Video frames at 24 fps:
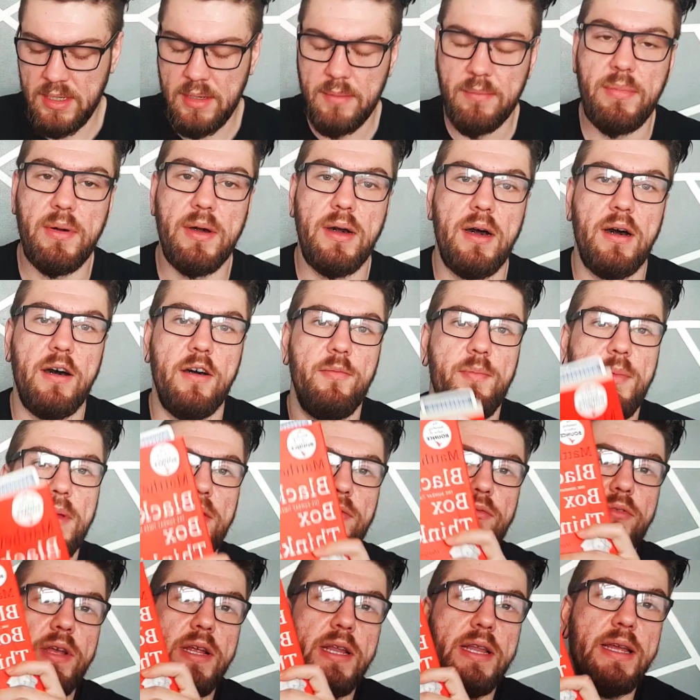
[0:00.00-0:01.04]
But I've been
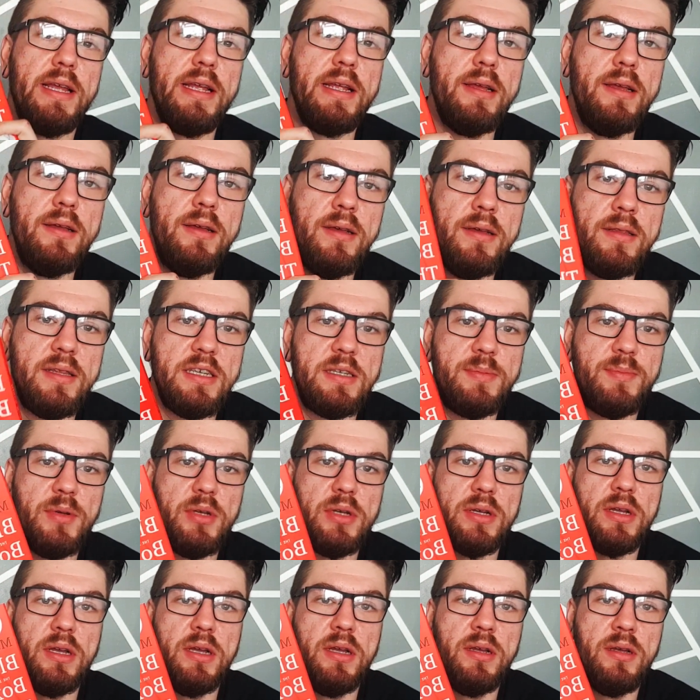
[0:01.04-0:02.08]
reading this book,